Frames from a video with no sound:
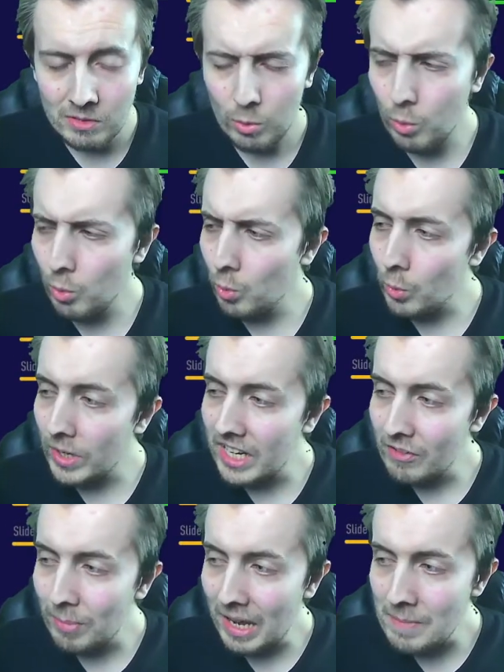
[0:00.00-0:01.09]
Oh, we could even
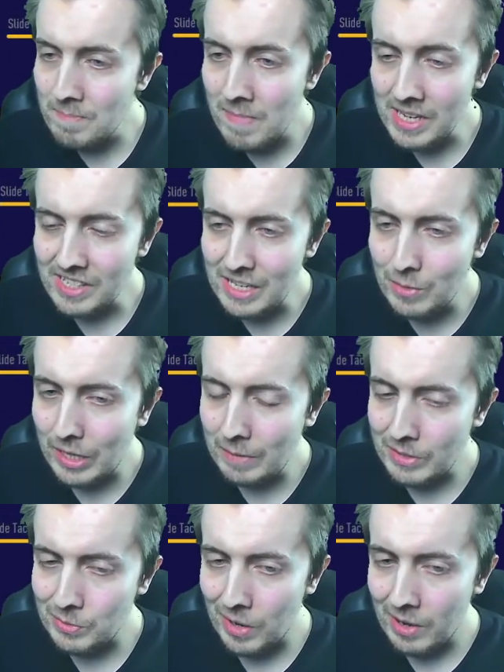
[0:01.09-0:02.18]
play messy with him
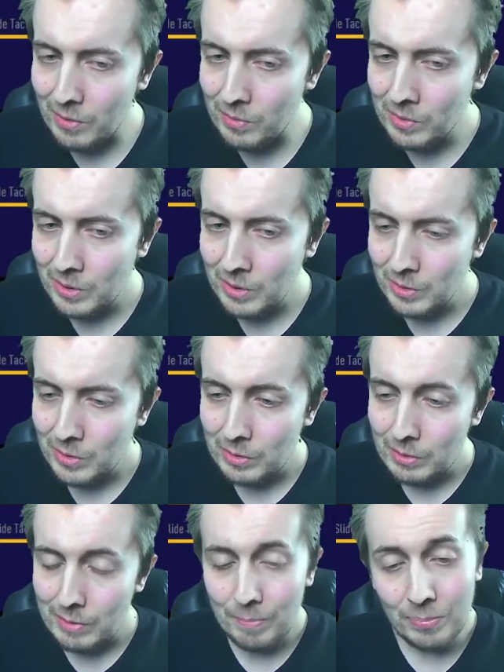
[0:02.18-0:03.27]
as well.
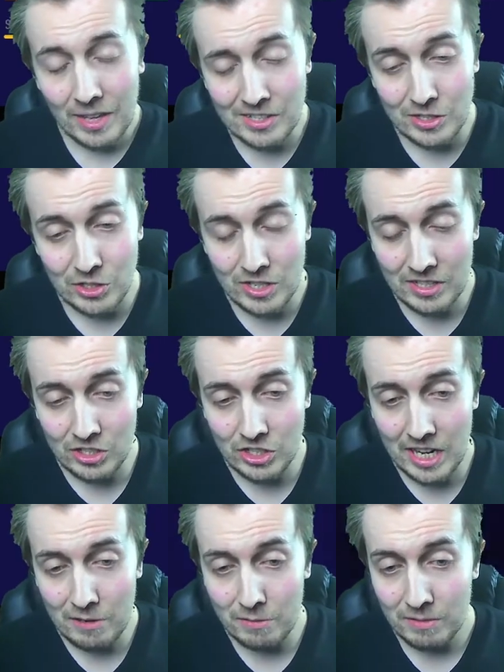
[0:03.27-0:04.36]
That's a, that's a
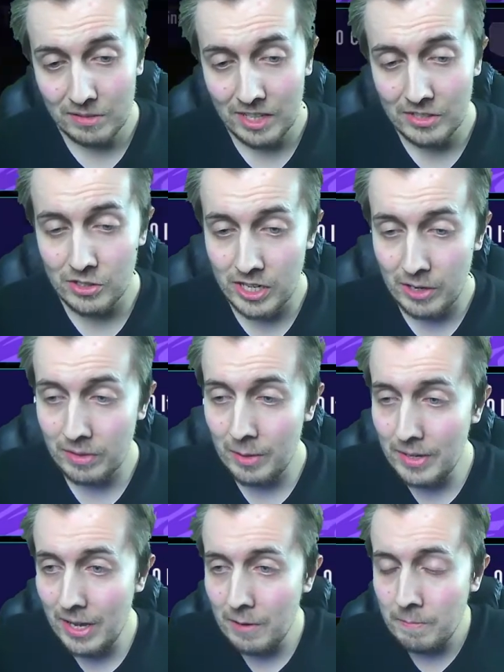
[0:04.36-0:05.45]
shout. That's a shout, and there we
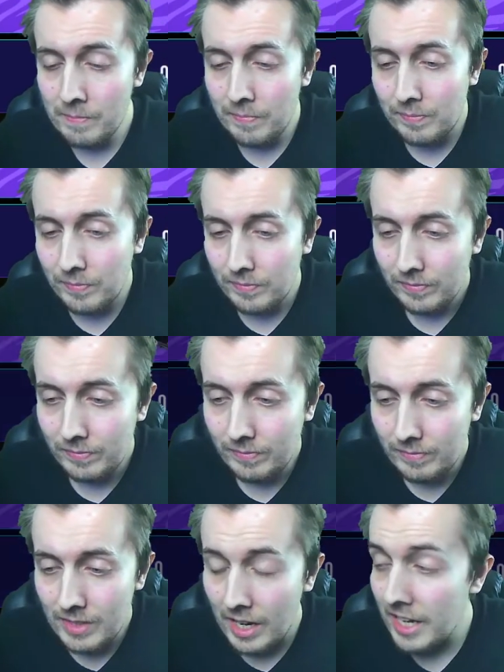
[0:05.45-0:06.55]
go.
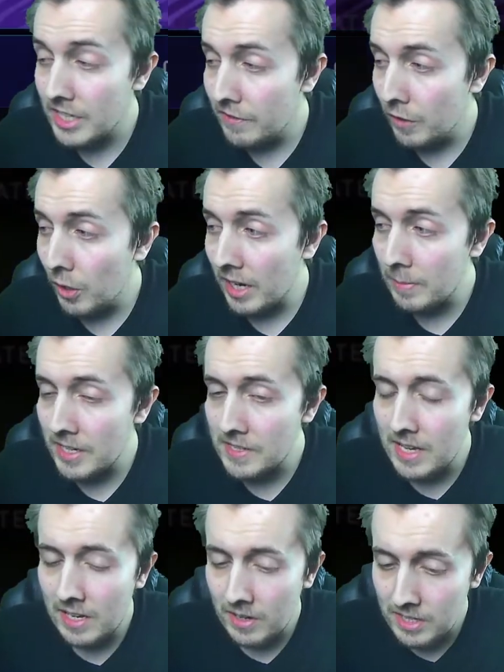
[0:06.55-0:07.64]
I actually forgot I had
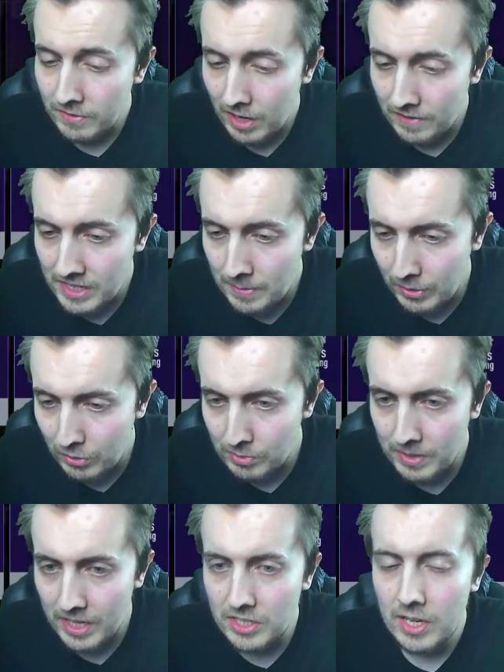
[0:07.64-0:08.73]
Messi, 95 team in the group
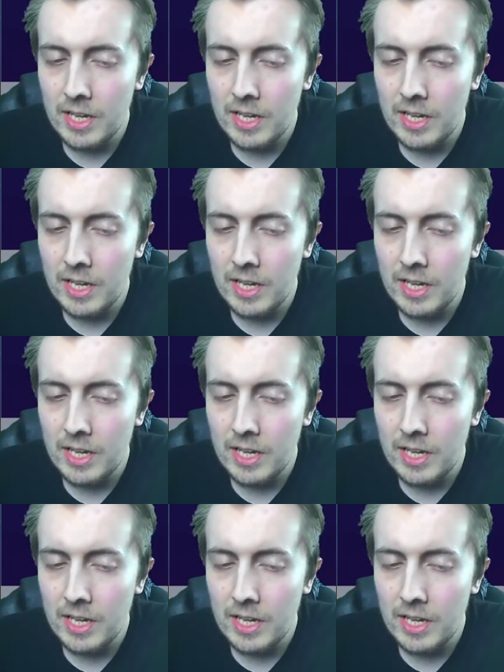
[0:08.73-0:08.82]
stage.